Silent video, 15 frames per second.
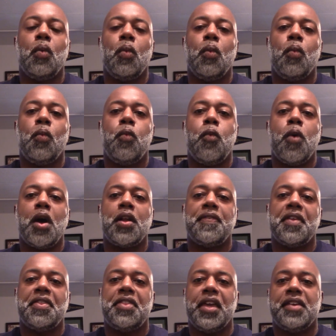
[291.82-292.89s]
one of
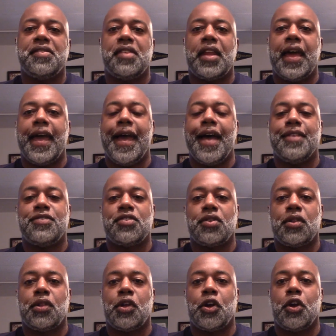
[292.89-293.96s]
the things that I had to
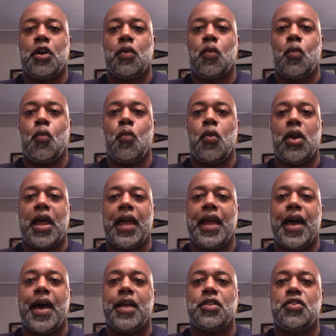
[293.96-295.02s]
learn when I
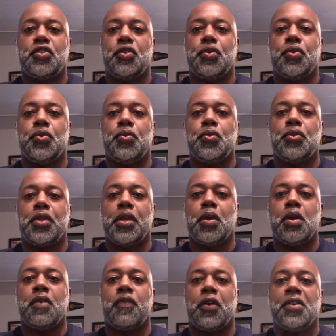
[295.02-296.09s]
got to the
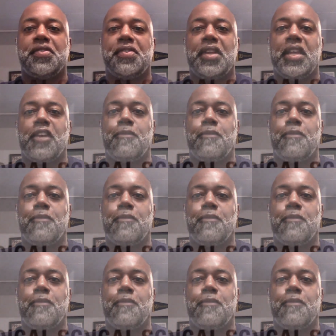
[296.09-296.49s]
University of